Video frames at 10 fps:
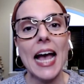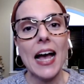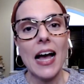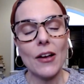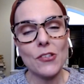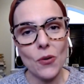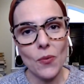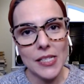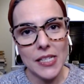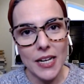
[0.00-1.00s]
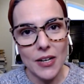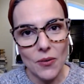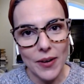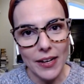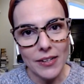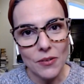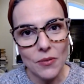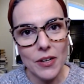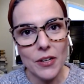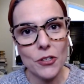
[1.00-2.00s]
How's your Wednesday going?
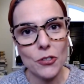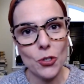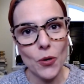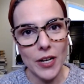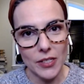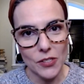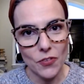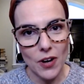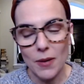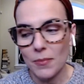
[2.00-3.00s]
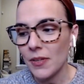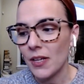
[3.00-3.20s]
Where are you joining us from?